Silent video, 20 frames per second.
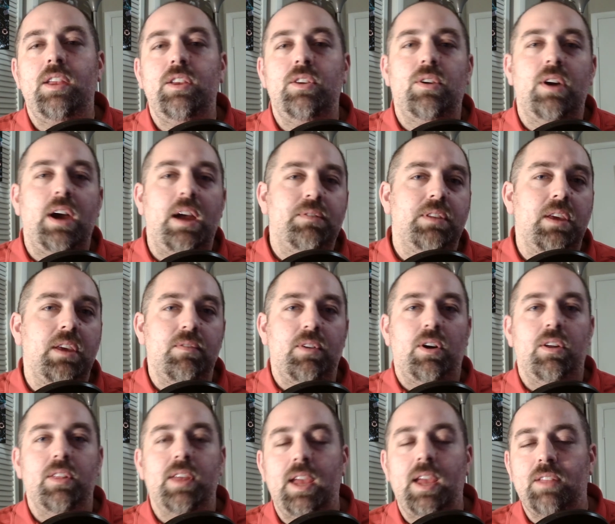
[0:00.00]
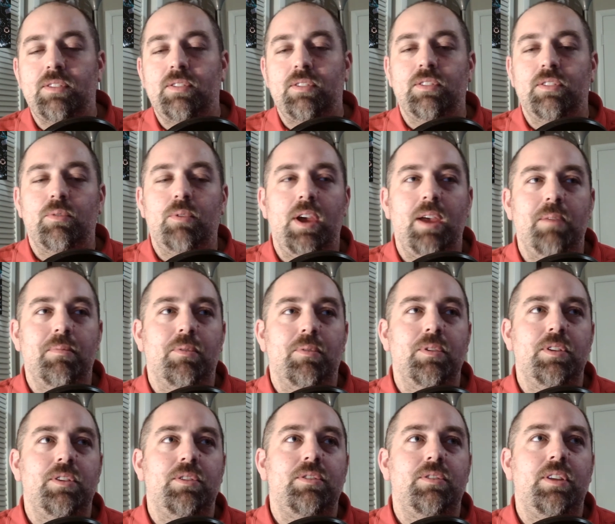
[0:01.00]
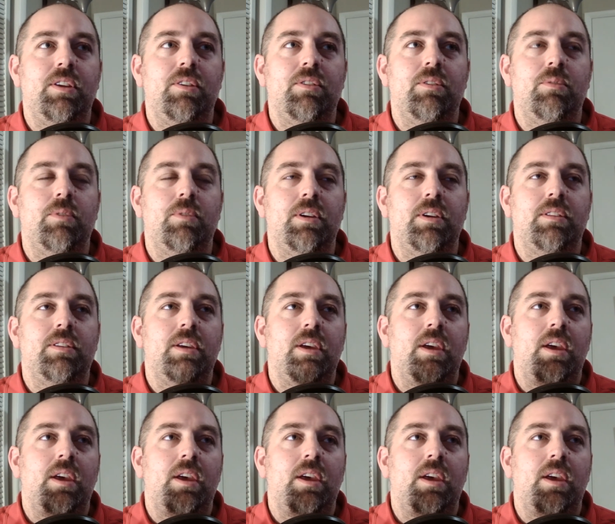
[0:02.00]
You don't have to give all the answers away. But when you're dealing with,